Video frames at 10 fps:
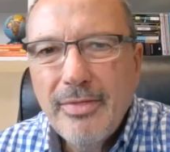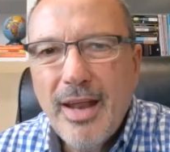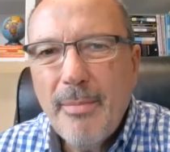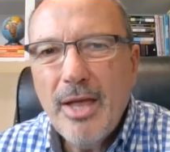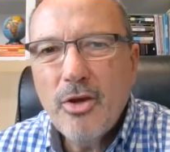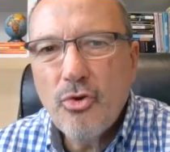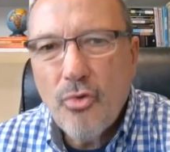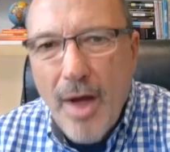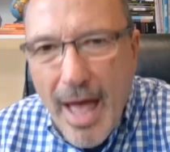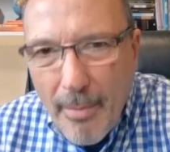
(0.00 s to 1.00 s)
that I might
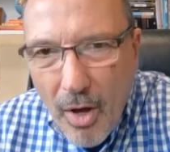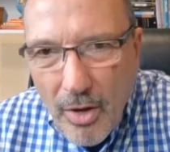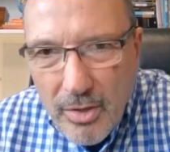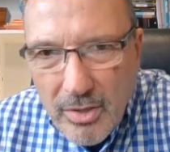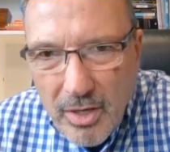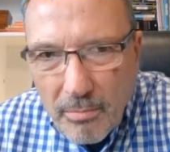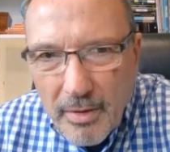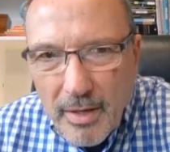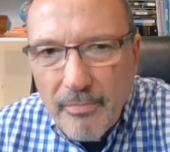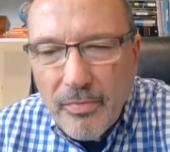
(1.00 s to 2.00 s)
grab onto
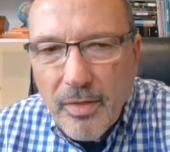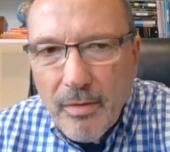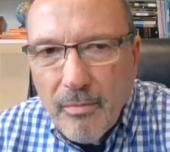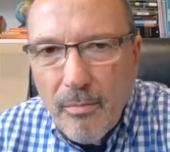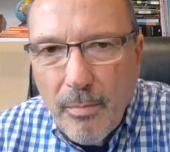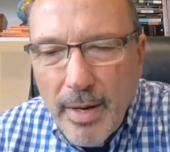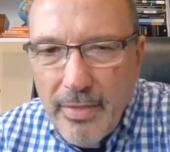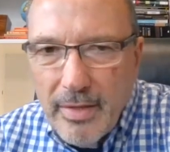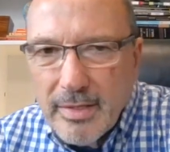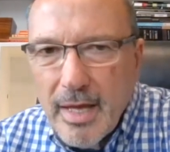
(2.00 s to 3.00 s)
something, but
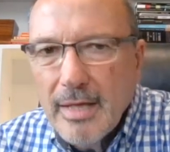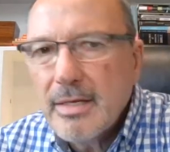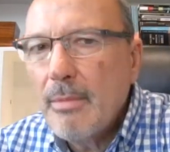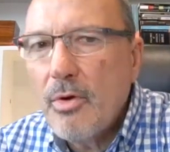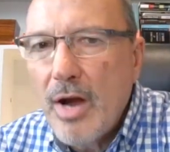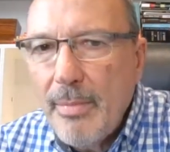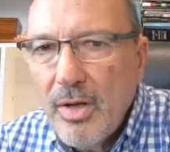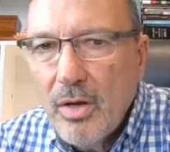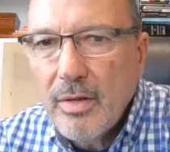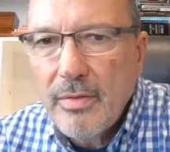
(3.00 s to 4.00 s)
in this case, I'm
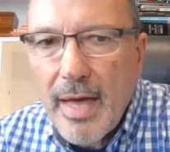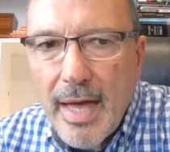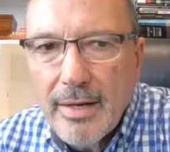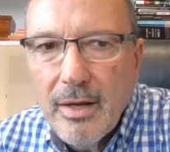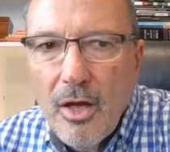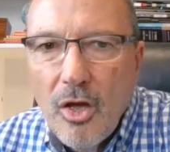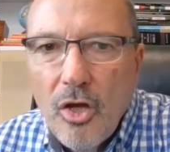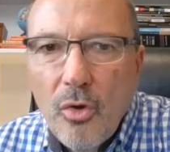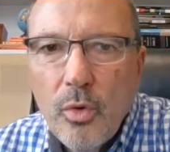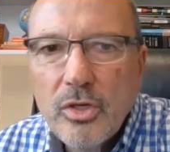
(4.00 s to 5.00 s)
grabbing onto that
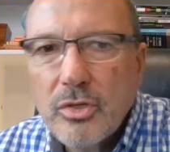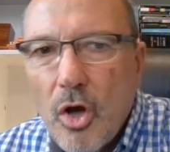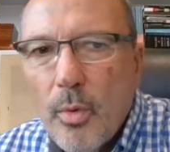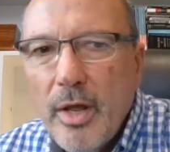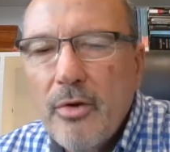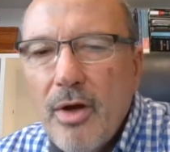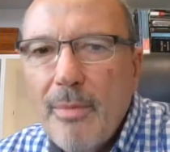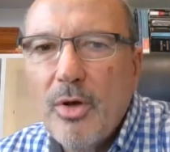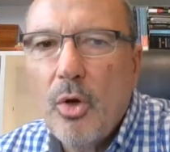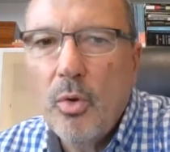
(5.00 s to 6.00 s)
which has already
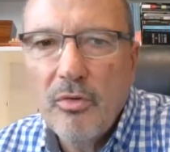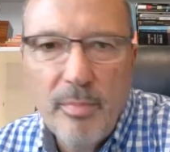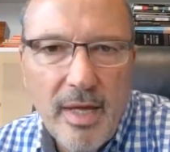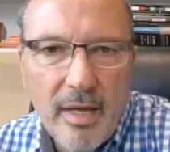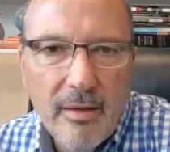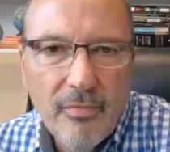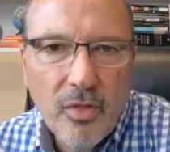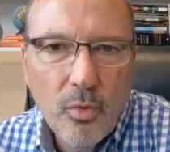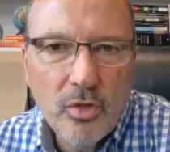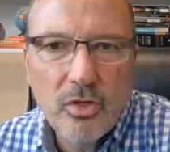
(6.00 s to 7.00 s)
grabbed a hold of me,
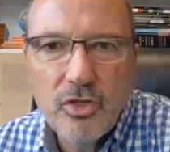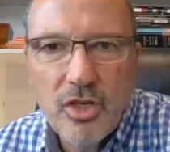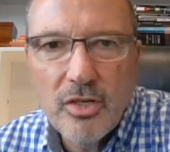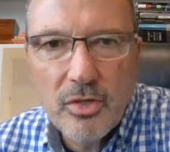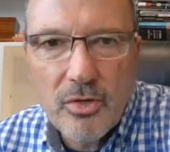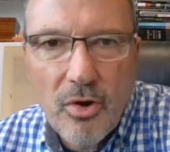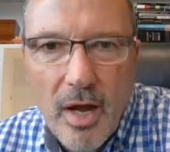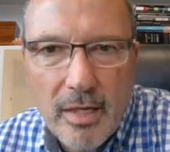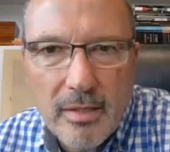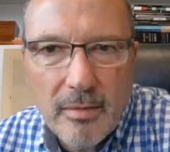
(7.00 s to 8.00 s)
which is Jesus
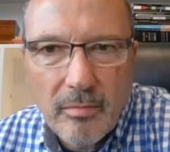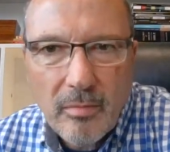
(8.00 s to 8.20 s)
Christ.